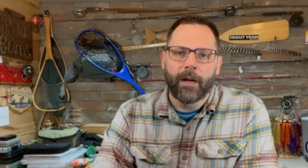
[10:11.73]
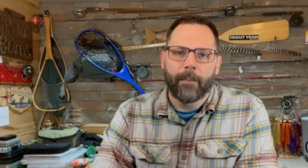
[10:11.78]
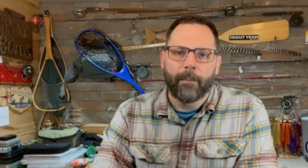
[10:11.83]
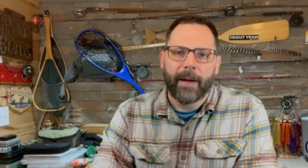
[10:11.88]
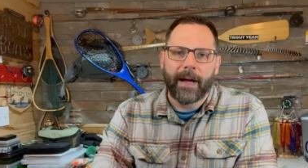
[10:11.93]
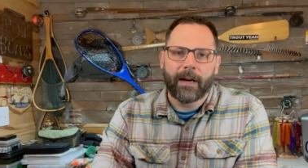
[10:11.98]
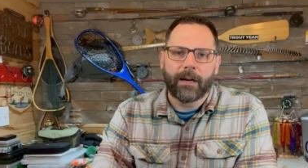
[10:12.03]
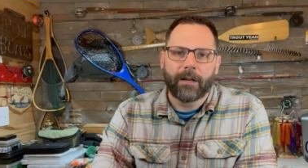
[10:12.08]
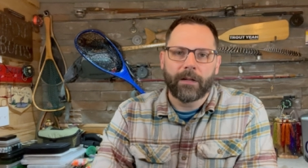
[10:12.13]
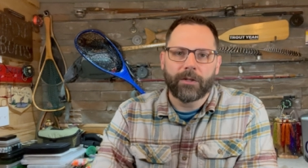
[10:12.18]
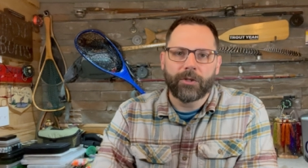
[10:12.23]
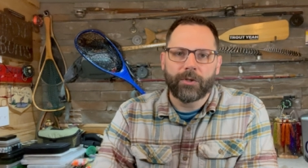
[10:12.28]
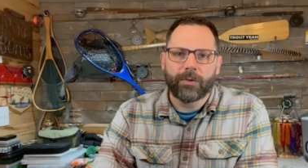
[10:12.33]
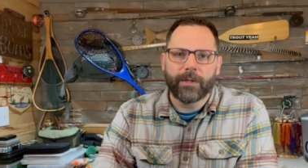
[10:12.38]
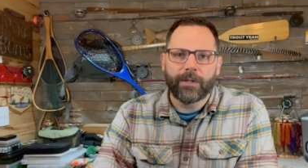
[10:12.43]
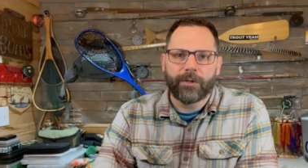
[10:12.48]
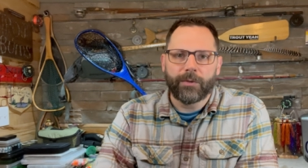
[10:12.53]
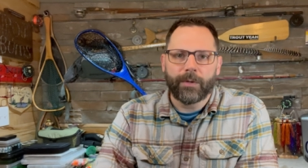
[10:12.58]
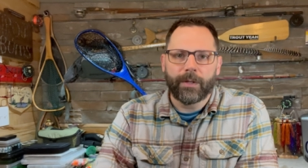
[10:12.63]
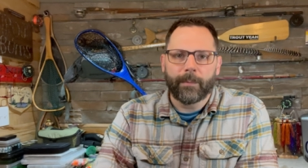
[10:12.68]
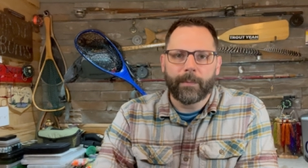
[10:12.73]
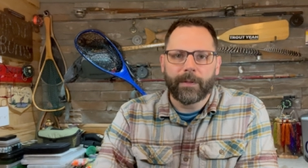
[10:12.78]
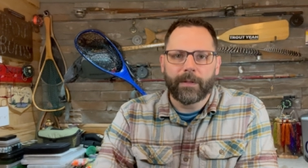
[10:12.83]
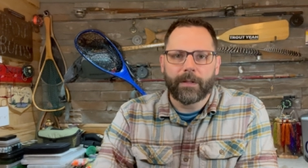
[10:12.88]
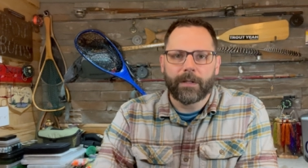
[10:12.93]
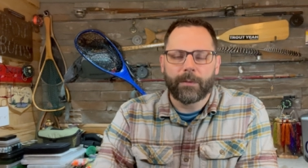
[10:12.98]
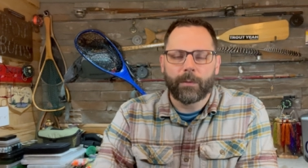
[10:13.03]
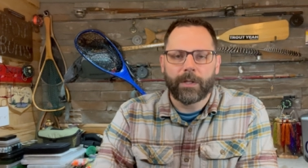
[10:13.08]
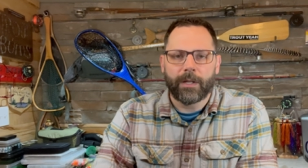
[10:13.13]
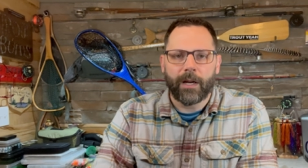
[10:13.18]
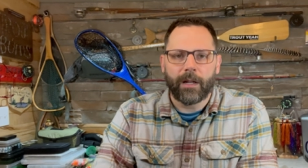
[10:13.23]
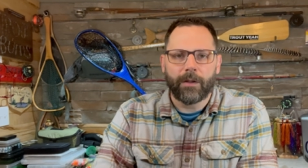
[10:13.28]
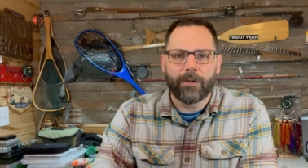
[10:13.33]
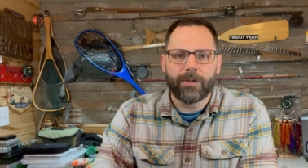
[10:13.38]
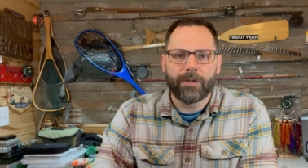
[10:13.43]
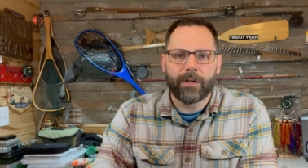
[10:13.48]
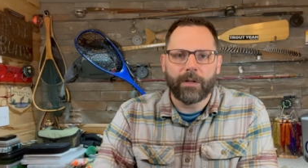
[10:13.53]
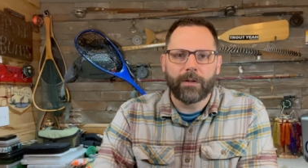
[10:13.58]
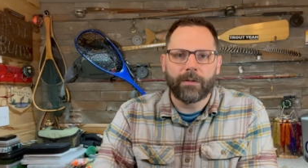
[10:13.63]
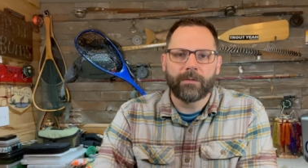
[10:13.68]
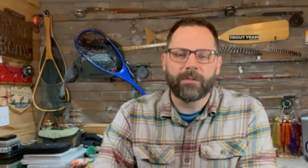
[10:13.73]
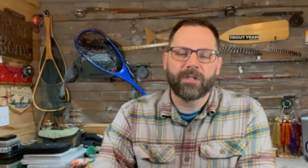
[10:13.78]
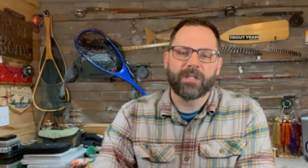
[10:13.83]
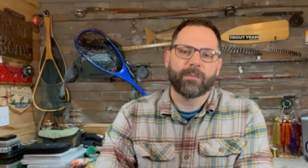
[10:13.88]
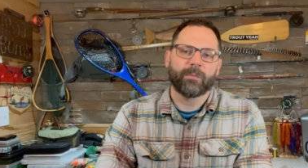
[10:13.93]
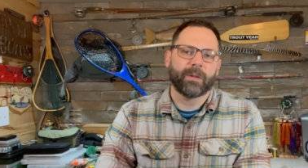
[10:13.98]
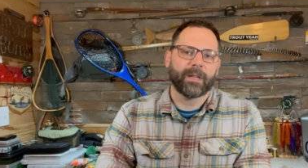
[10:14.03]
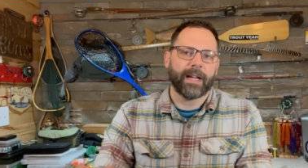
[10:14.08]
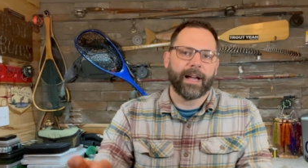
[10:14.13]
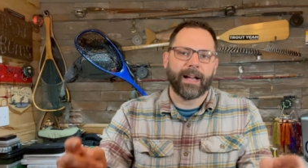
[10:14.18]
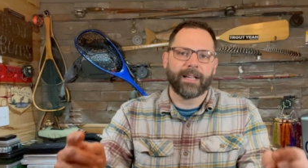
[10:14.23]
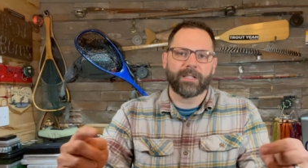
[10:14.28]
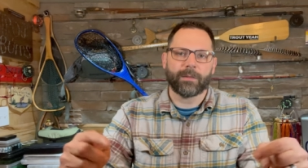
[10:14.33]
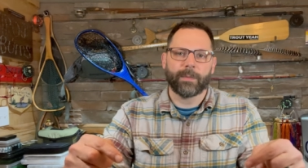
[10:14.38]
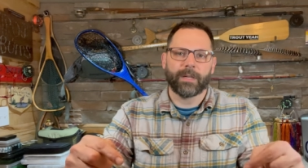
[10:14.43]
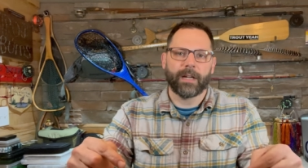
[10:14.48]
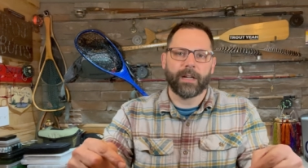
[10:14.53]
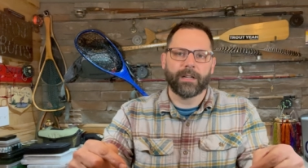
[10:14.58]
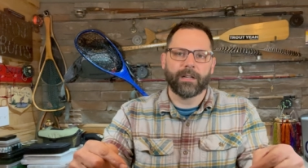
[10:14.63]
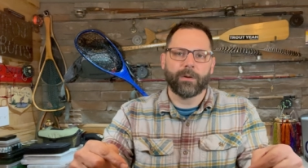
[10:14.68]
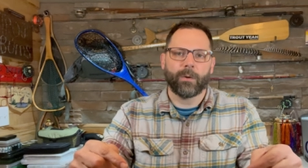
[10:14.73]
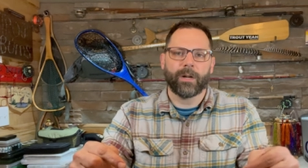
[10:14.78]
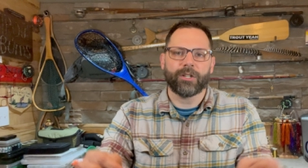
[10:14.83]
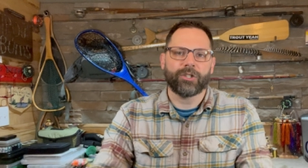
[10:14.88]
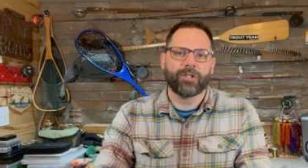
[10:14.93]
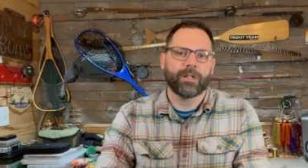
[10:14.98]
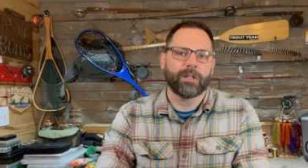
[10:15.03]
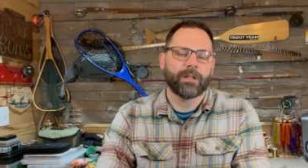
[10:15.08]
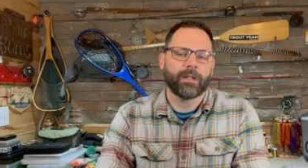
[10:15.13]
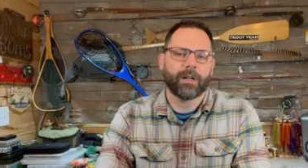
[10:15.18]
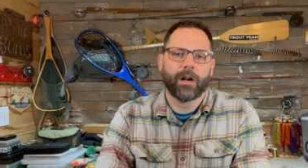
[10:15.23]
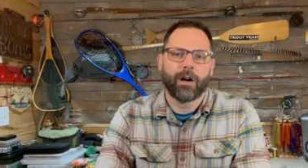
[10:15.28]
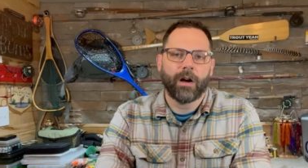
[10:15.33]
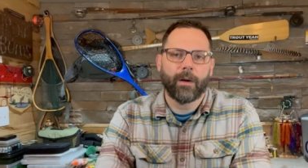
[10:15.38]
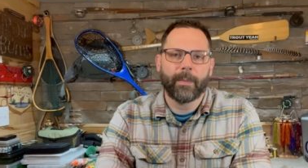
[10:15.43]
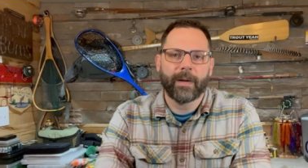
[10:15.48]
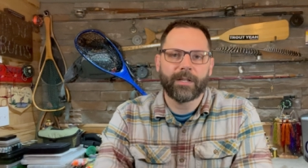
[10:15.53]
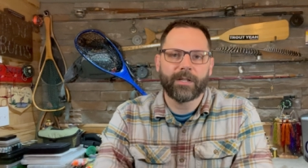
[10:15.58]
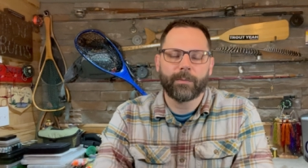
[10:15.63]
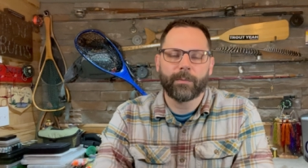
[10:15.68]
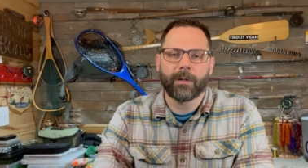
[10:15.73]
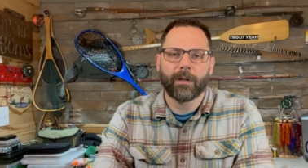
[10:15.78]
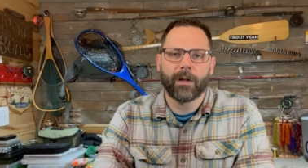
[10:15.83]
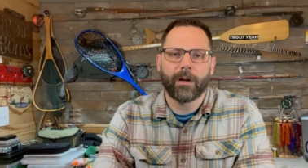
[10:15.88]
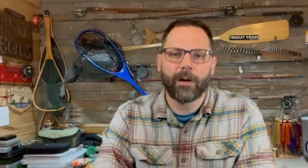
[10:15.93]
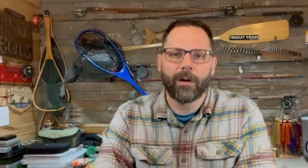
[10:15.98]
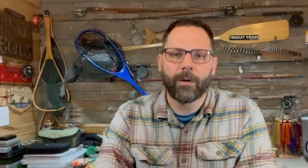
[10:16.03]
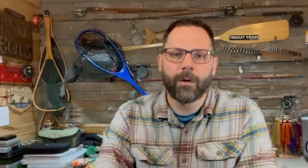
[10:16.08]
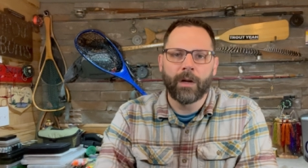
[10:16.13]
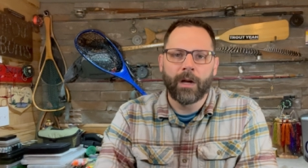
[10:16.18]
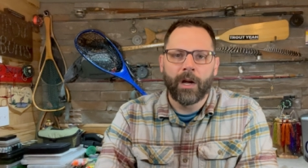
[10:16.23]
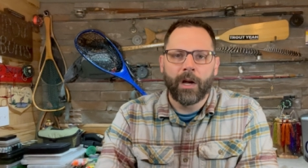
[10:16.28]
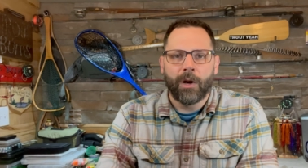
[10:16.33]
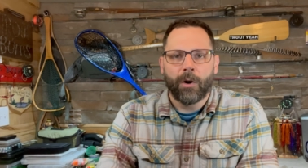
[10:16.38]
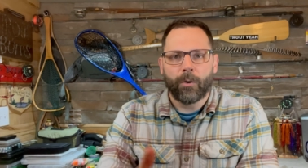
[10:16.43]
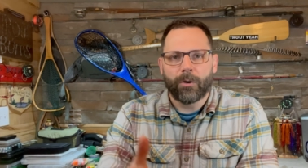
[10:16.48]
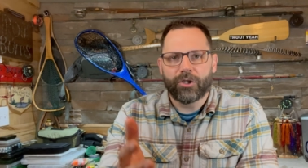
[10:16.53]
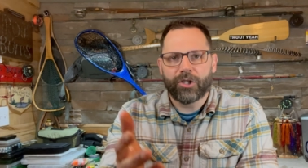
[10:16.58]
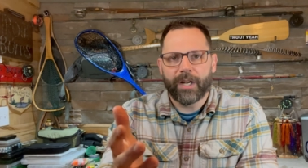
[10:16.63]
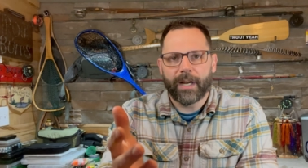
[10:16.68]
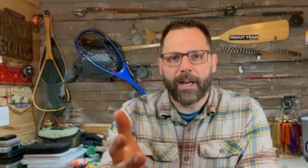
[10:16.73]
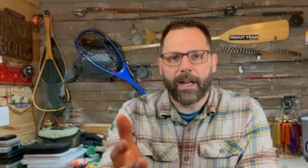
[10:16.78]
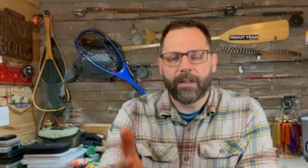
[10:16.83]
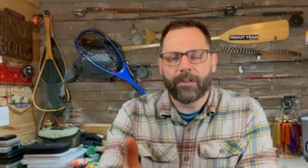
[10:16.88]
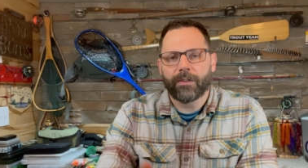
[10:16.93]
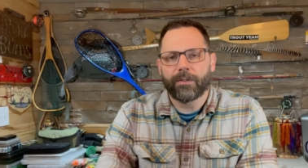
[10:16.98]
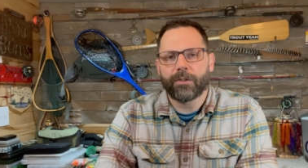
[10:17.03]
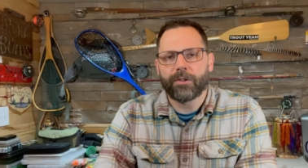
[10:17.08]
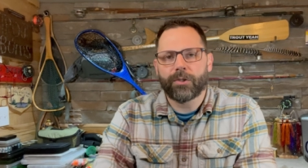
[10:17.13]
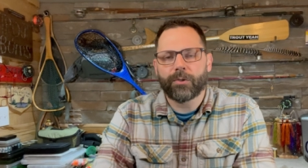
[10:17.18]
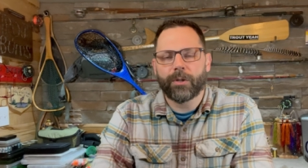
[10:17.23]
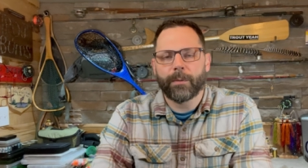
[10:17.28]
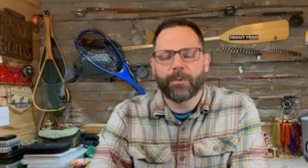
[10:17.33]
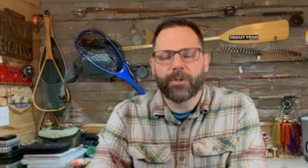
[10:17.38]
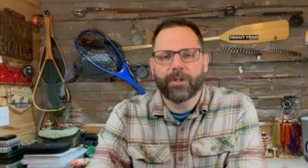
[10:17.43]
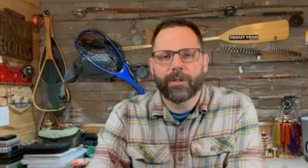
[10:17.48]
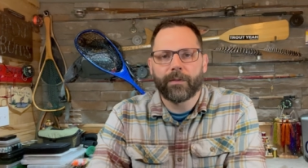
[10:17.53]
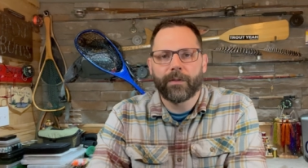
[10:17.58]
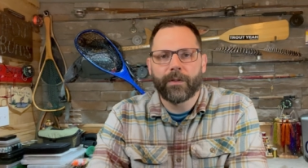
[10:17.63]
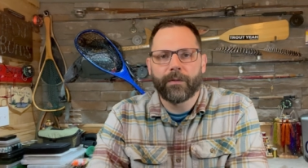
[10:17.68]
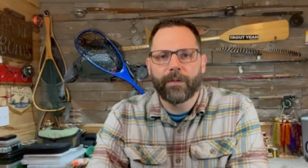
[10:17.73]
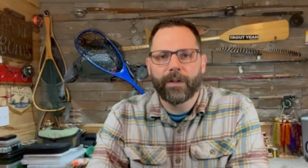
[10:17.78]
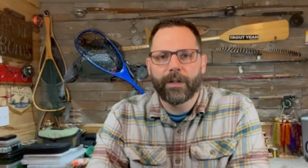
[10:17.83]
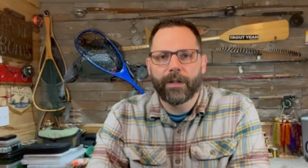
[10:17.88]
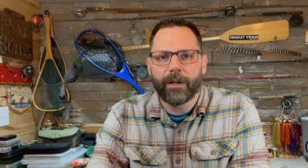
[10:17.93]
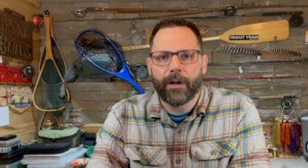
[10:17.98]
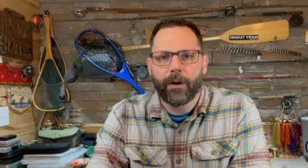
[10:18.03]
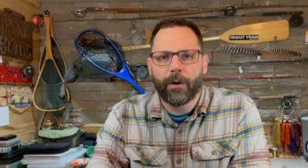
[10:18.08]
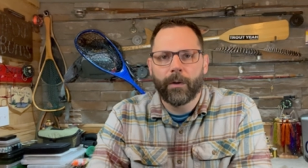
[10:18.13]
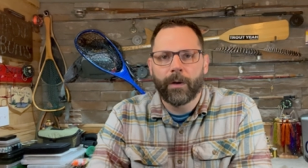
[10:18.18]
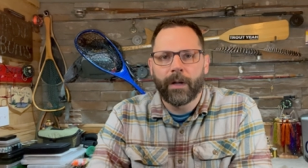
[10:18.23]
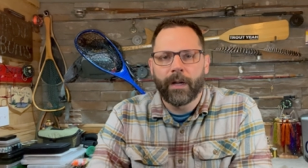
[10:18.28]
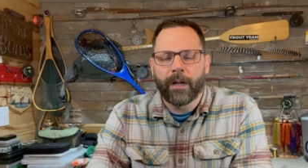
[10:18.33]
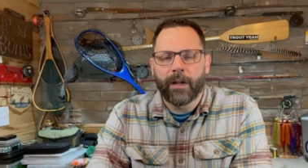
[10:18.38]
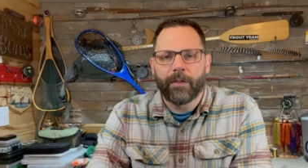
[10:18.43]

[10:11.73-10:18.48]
backcountry trip to Yellowstone, simply ask me any question in the comments below or check out the description of the video.